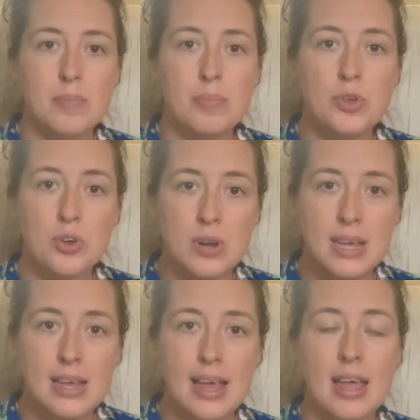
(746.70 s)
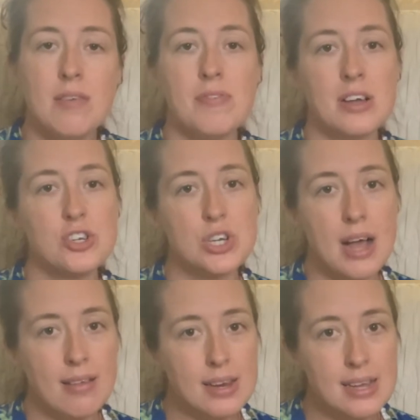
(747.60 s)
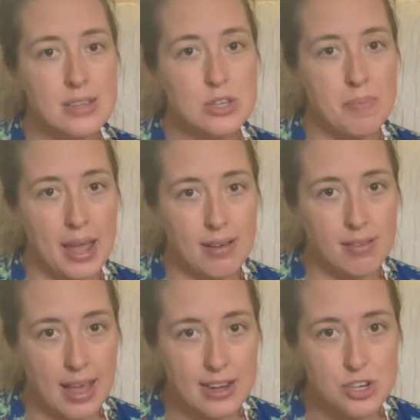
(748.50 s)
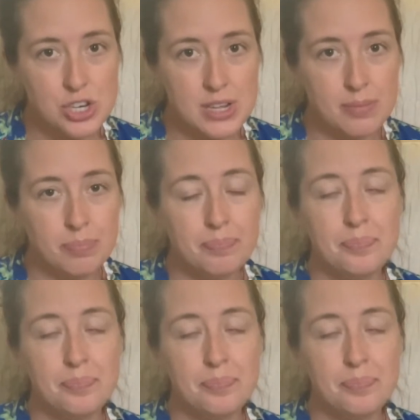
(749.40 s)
beauty and functionality to my collection,